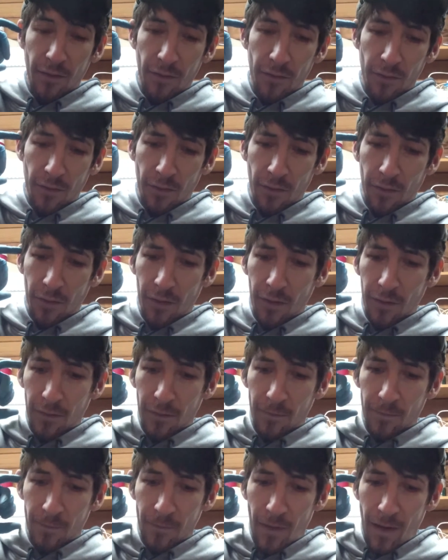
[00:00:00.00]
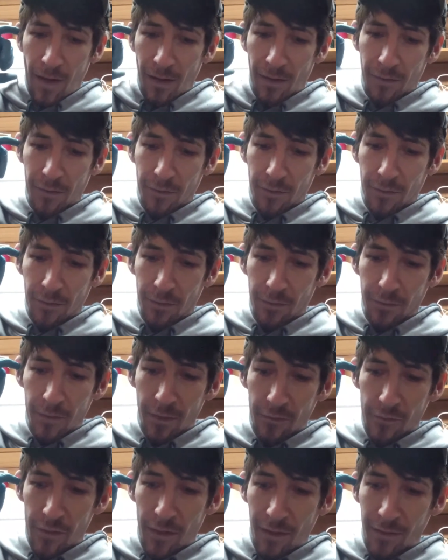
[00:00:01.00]
or out of
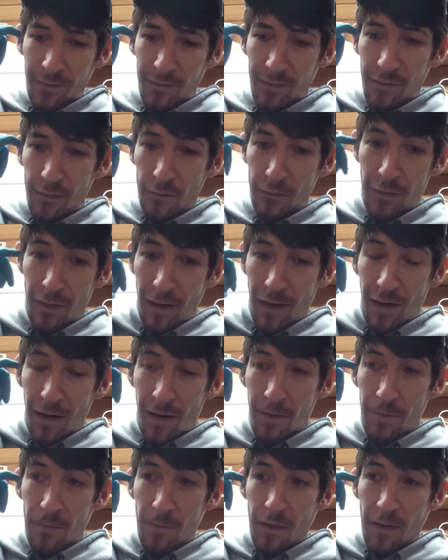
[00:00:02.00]
if you got a sealed cap,